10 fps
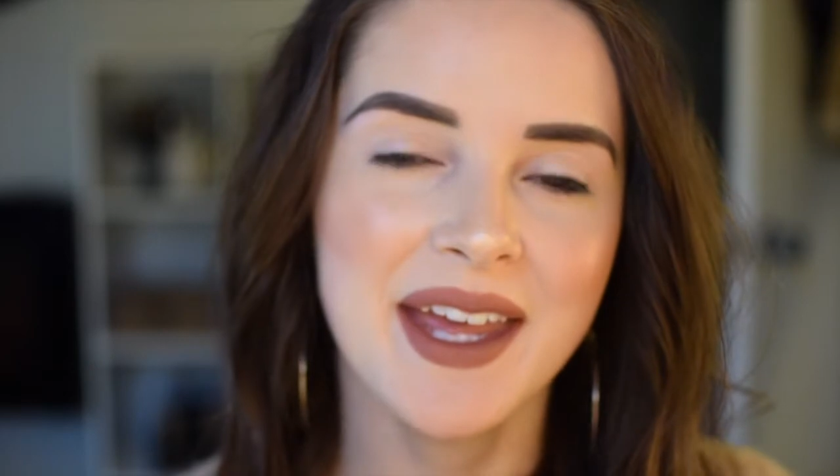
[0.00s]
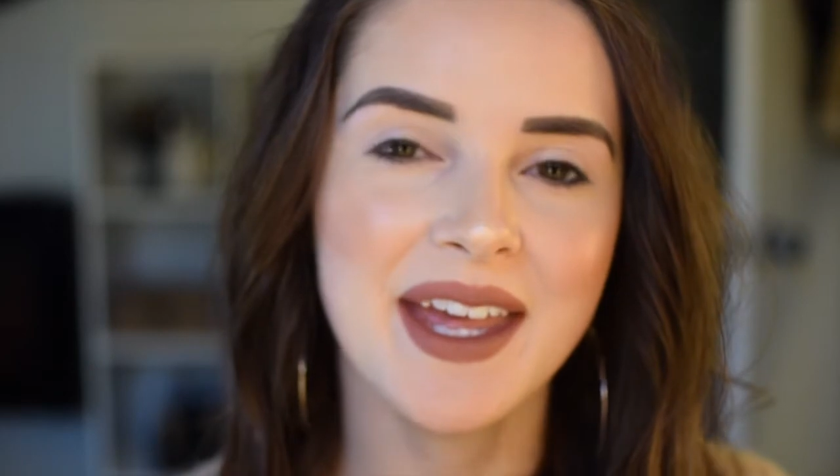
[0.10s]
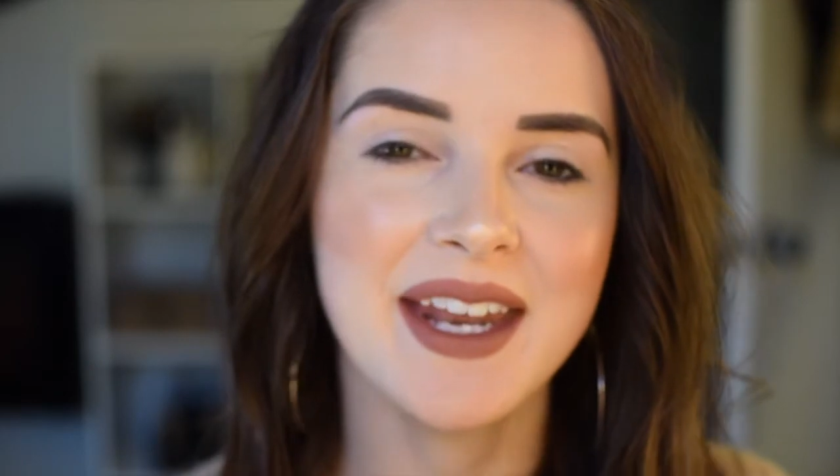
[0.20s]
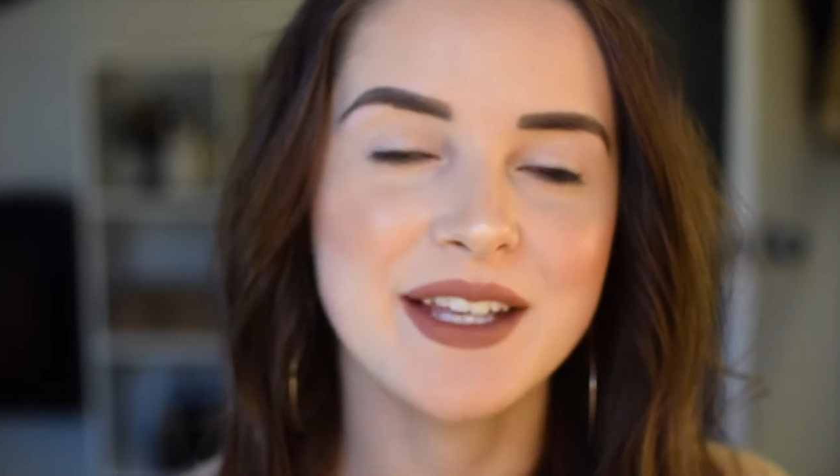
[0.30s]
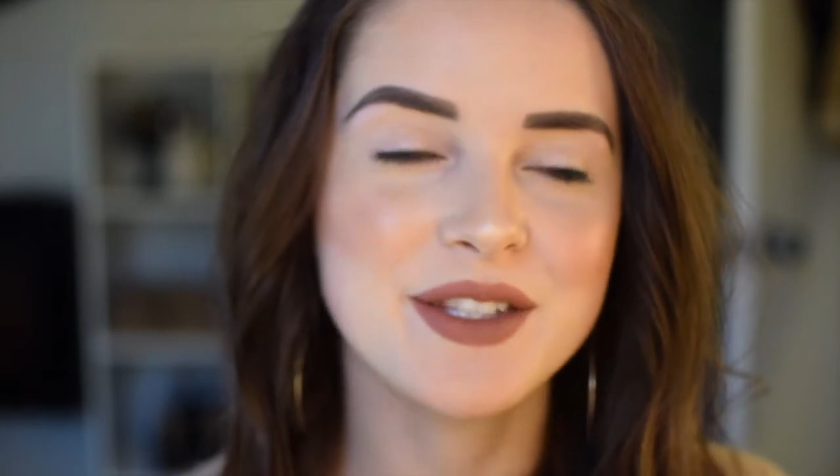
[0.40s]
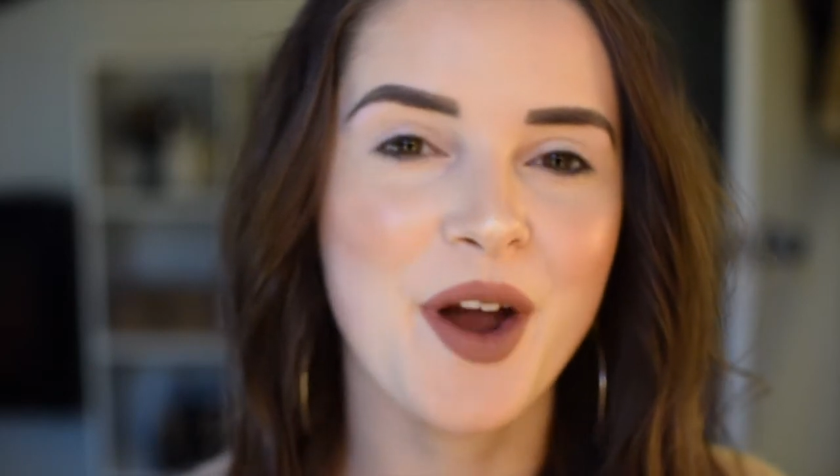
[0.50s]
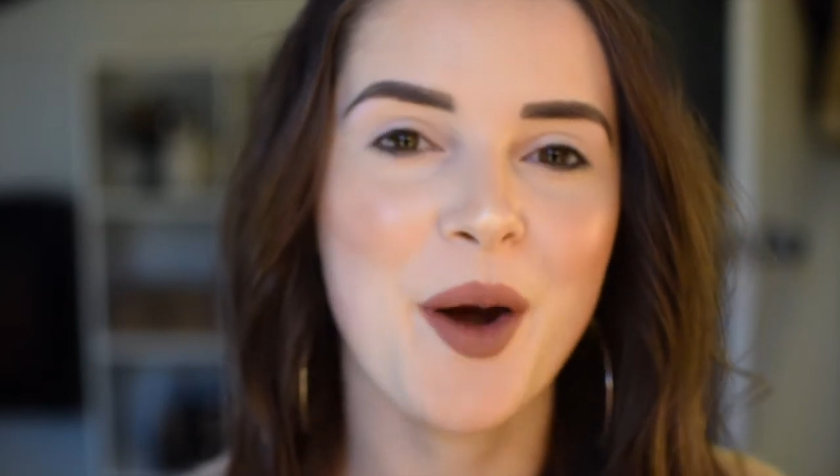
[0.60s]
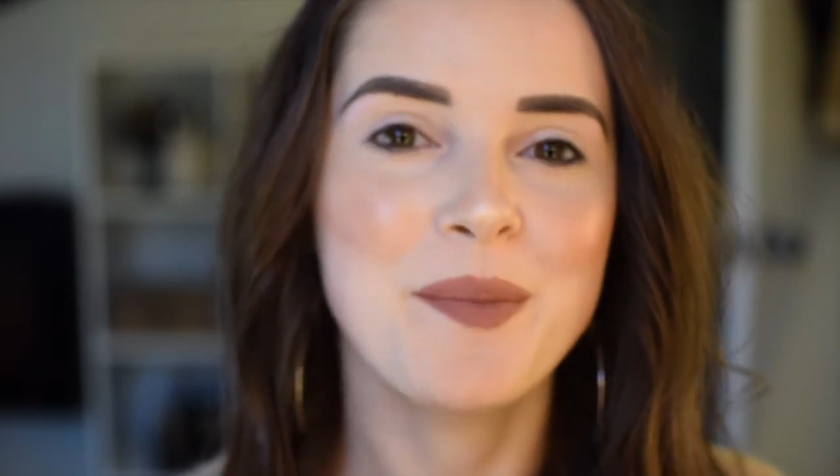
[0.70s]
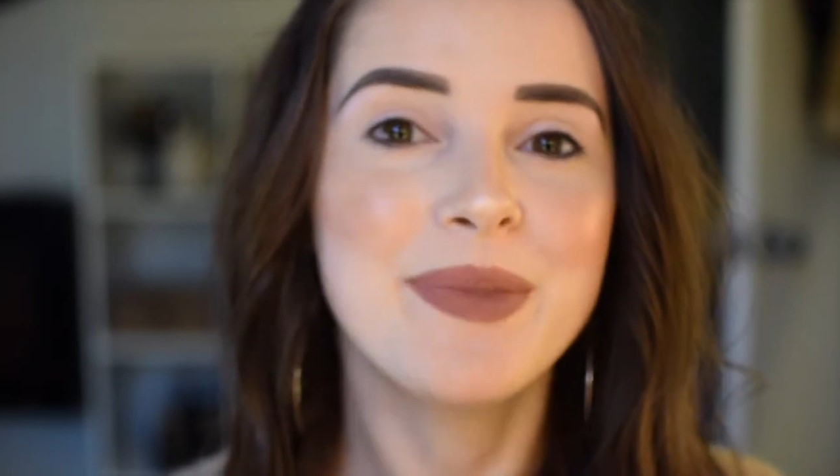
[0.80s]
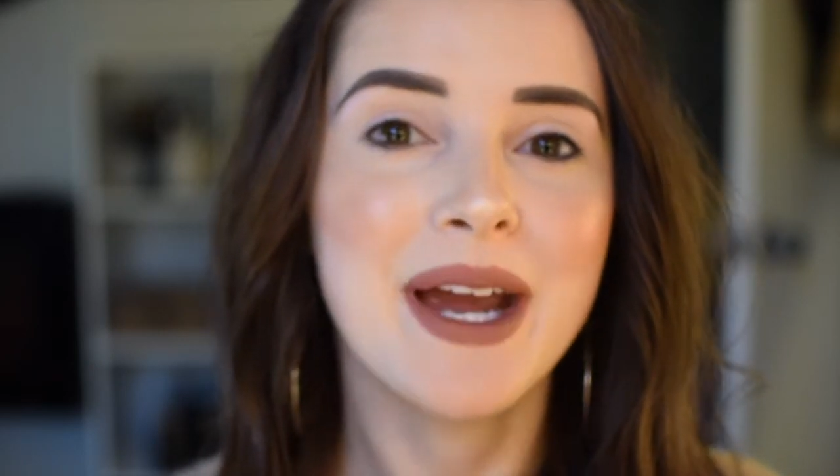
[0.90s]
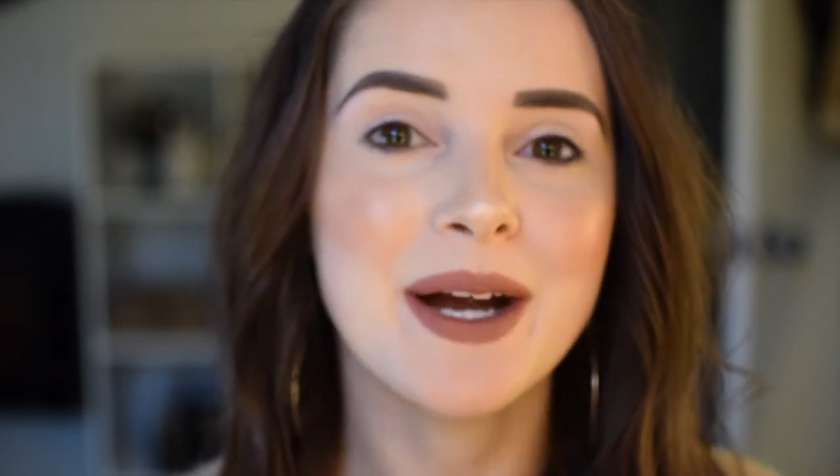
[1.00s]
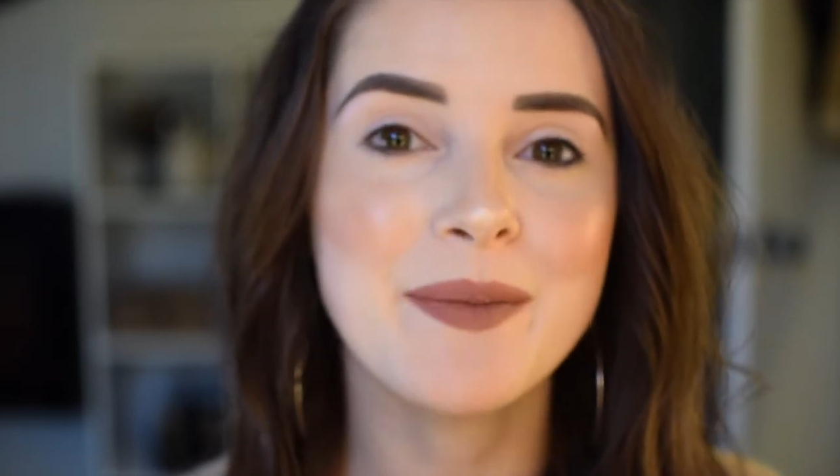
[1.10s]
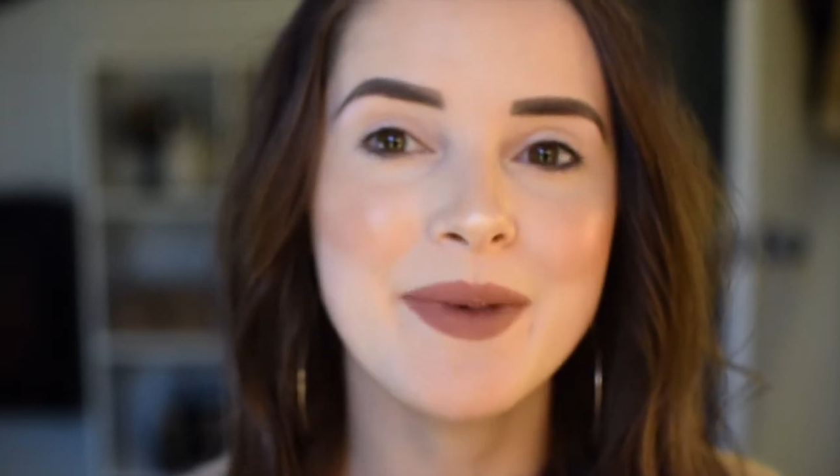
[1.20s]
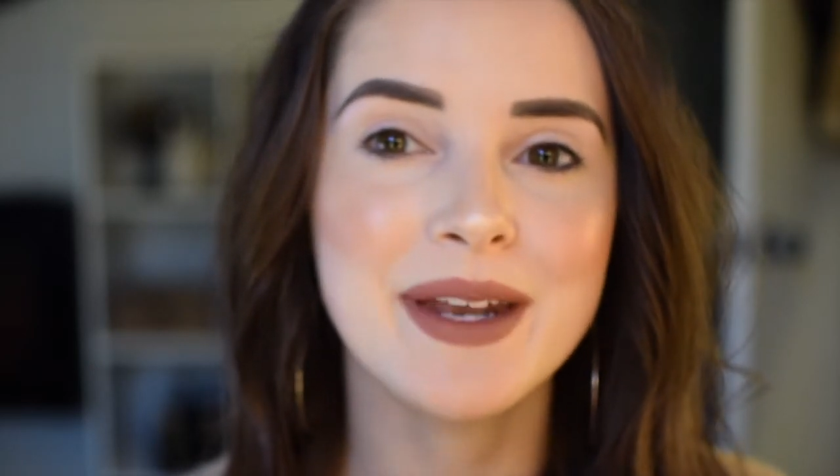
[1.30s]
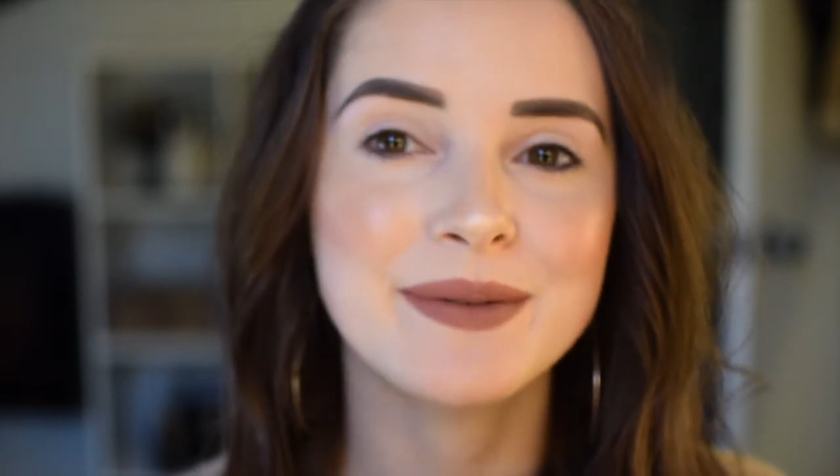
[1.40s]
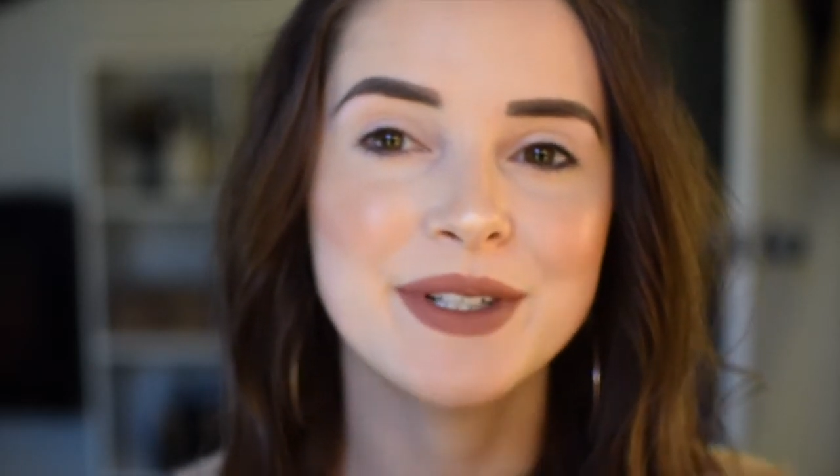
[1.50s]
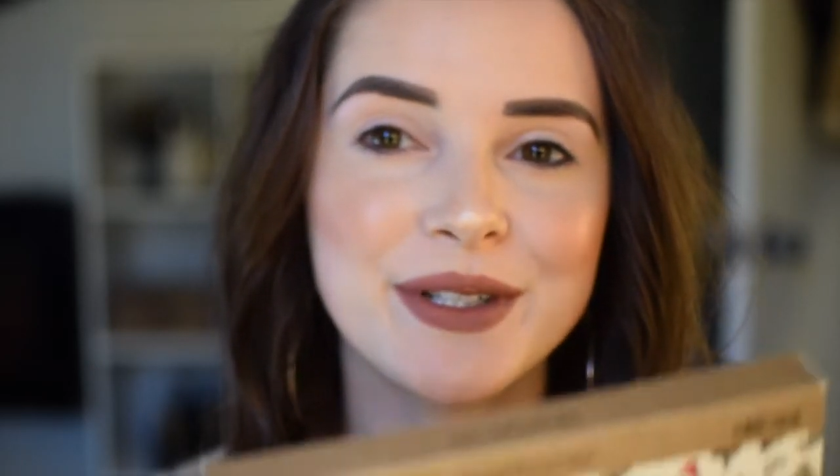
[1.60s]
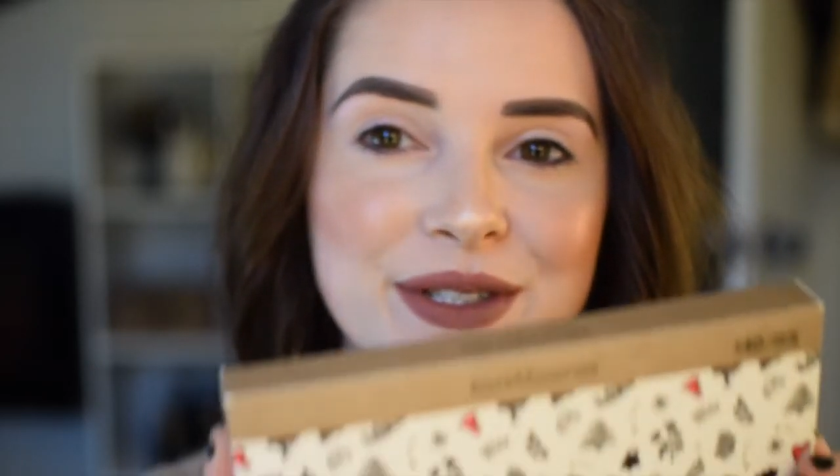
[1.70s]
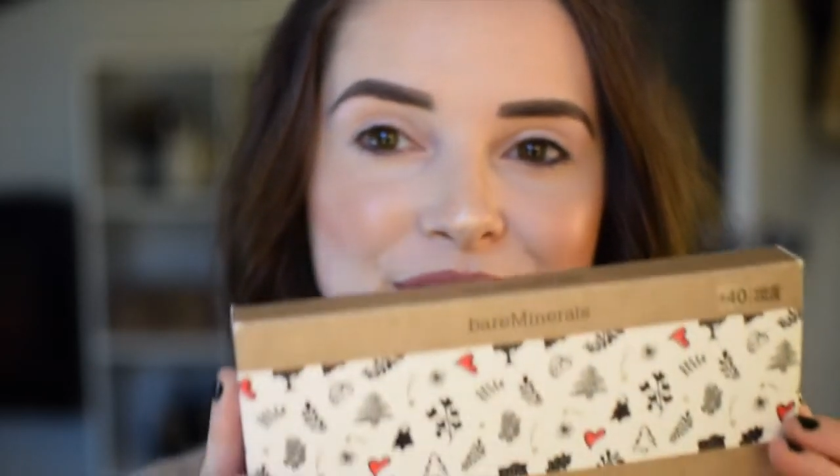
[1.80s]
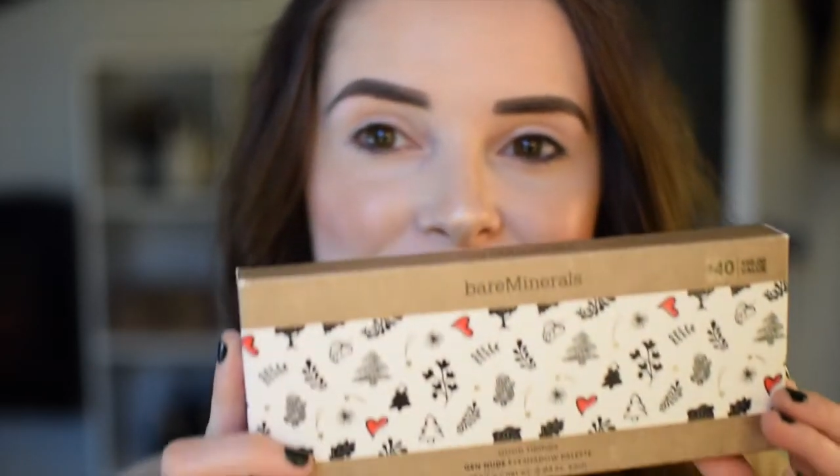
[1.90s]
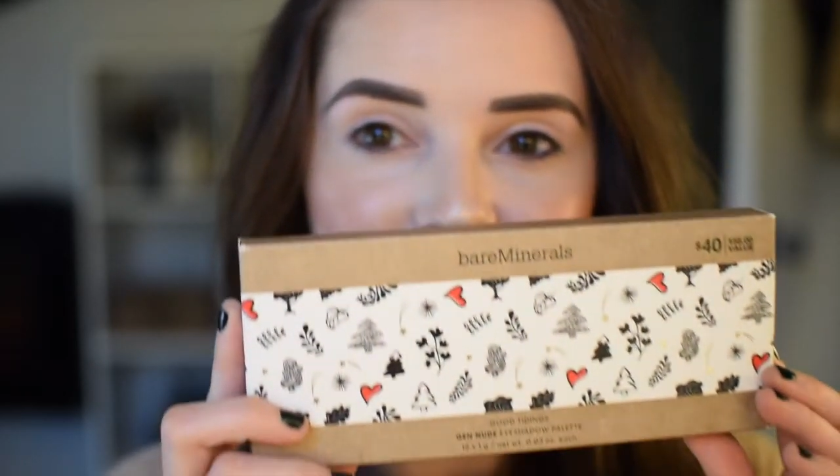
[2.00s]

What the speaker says: and it's our BareMinerals